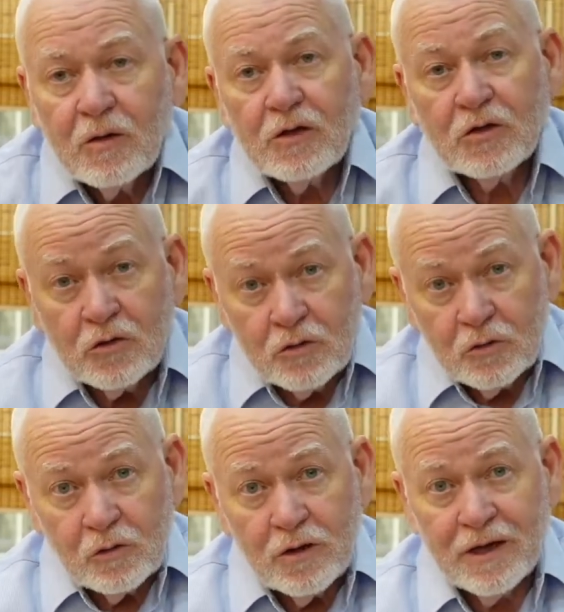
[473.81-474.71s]

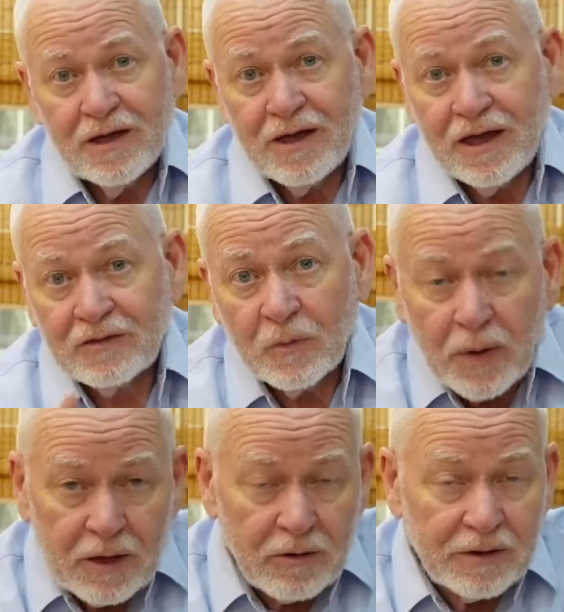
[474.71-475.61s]
You, as a
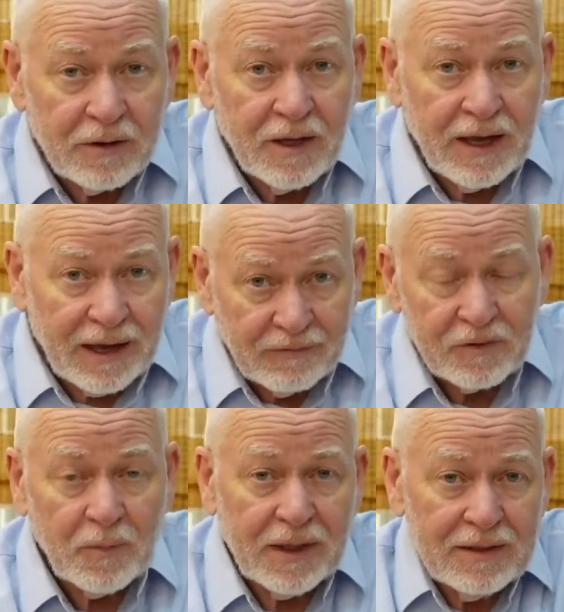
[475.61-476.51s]
parent, have
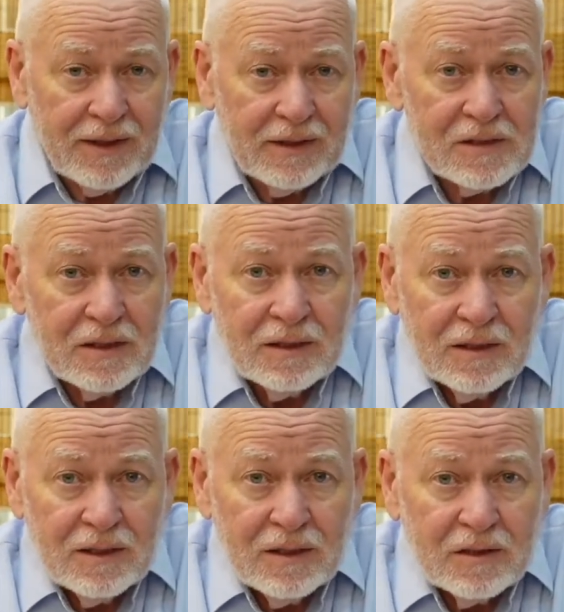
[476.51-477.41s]
to pay attention
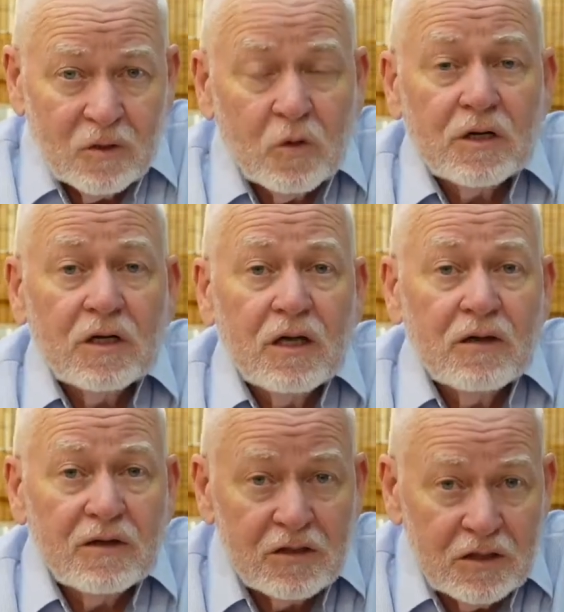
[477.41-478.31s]
to what
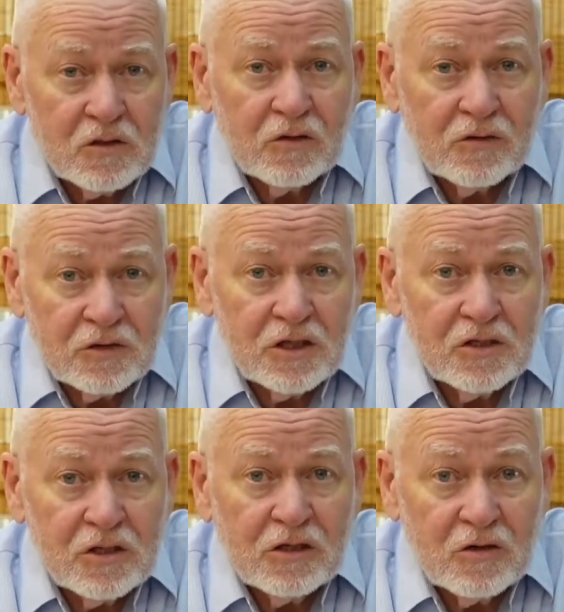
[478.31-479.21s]
the teachers are
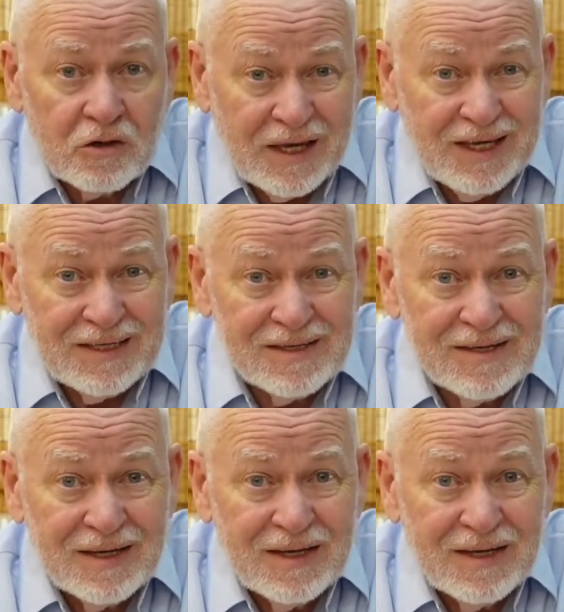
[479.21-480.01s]
teaching your kids.